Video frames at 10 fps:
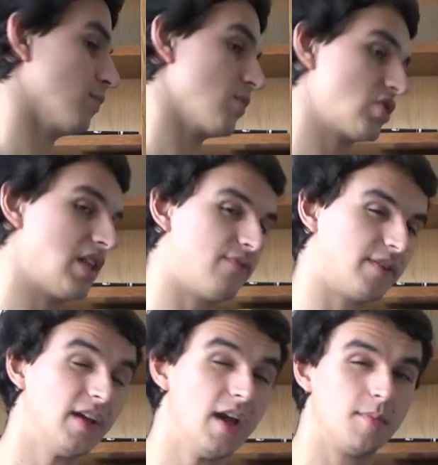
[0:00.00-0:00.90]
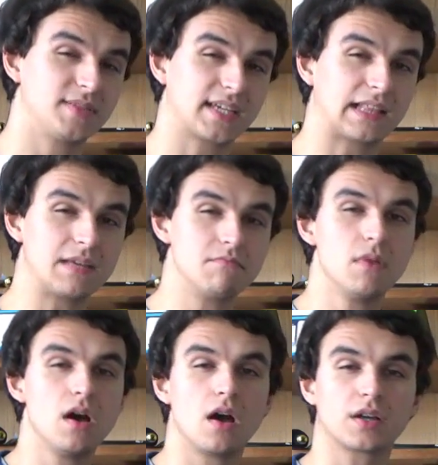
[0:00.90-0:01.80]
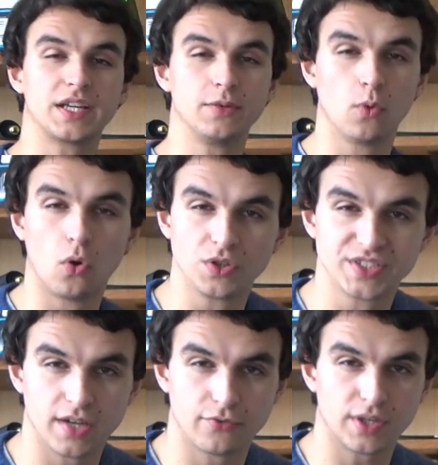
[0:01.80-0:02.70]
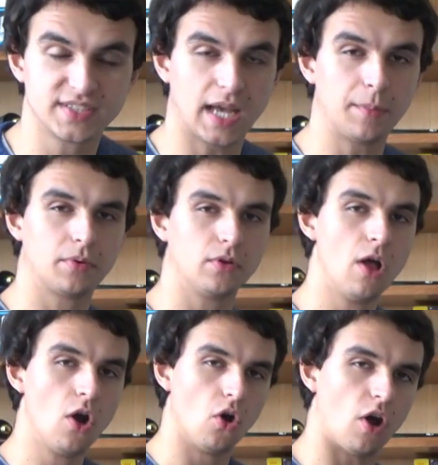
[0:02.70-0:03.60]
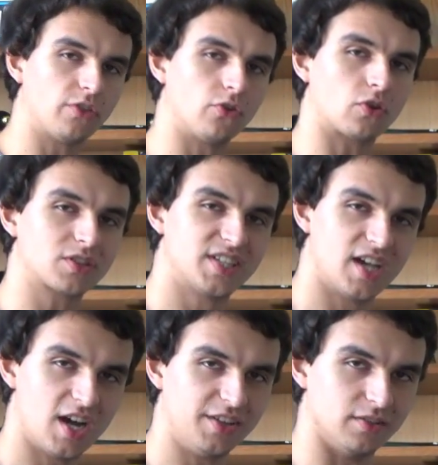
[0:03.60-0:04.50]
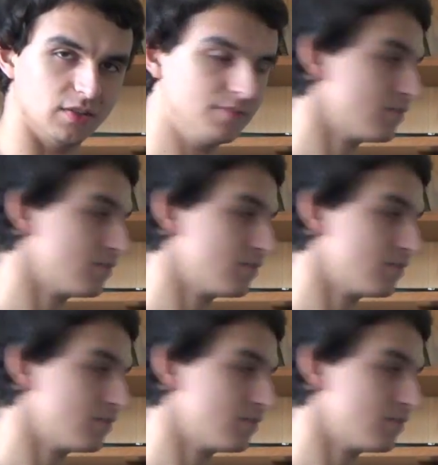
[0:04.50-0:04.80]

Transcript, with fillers: which live in particularly murky water, for example, or are nocturnal.